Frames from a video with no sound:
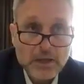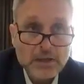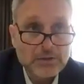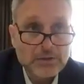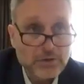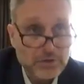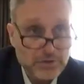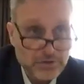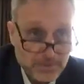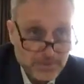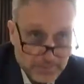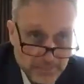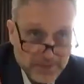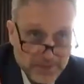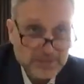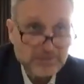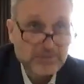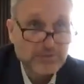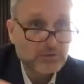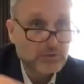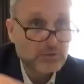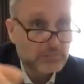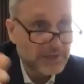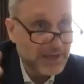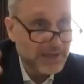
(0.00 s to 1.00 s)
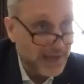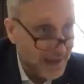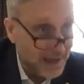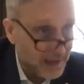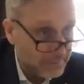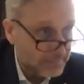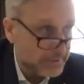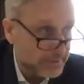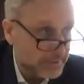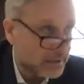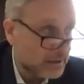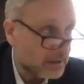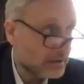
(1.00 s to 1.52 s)
There's a mitzvah to be
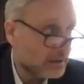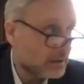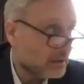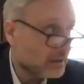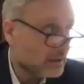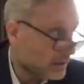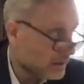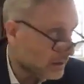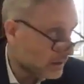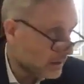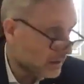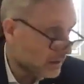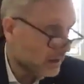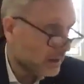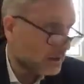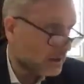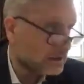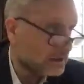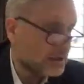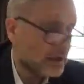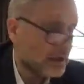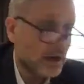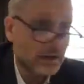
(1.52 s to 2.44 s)
happy on the